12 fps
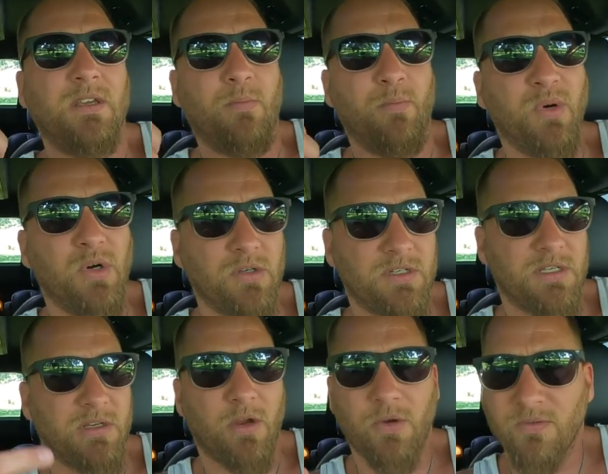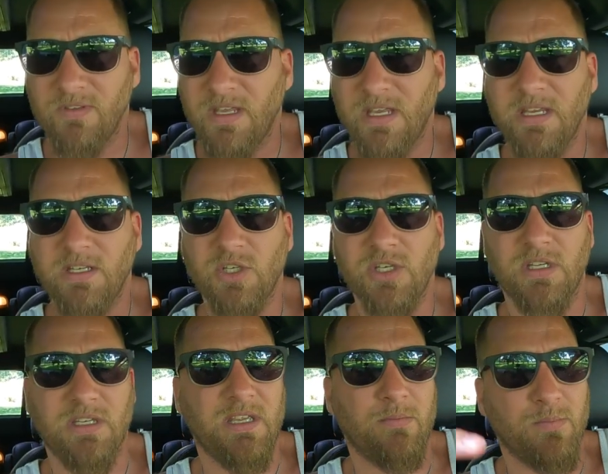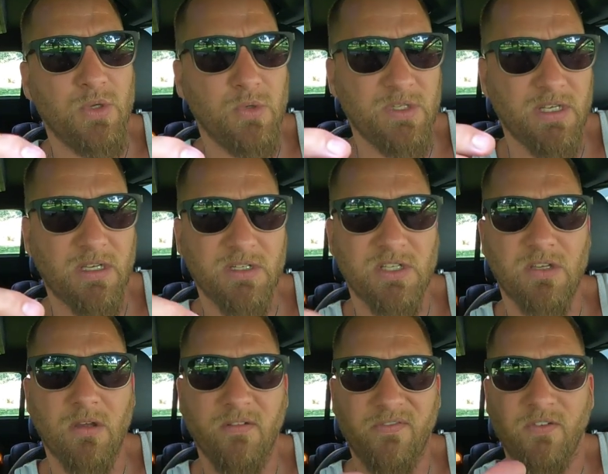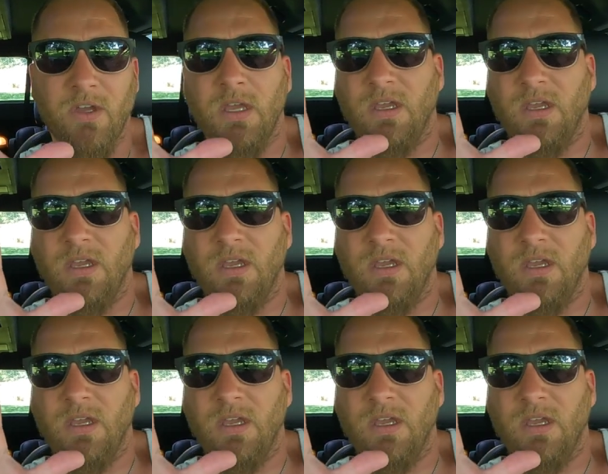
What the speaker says: books, learn things, she could get music and stuff,